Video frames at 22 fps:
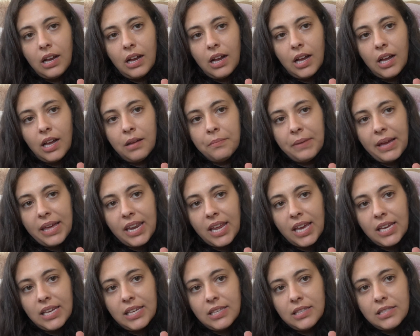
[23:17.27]
And
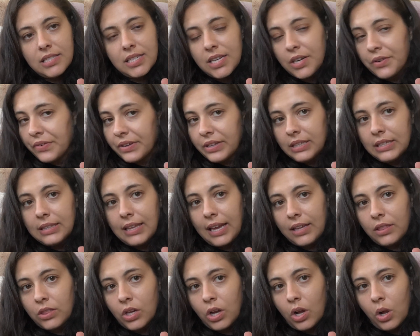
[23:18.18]
I didn't really
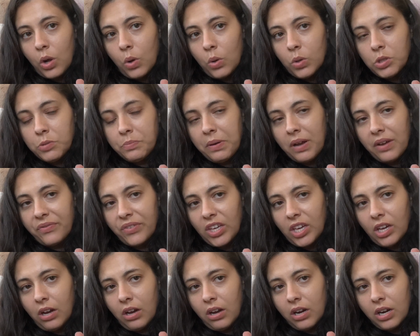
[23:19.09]
like the gold puffy
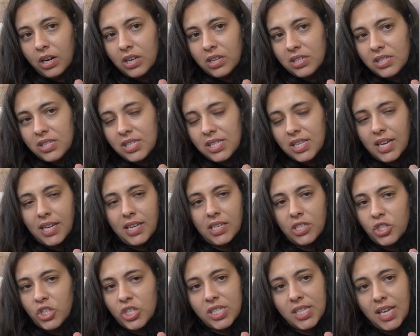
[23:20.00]
hearts, and it
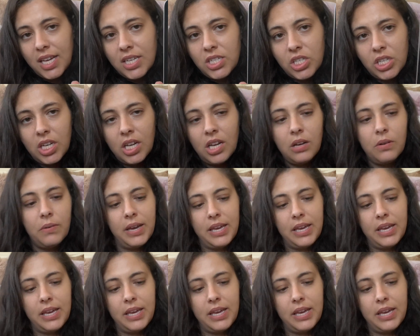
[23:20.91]
just had to go.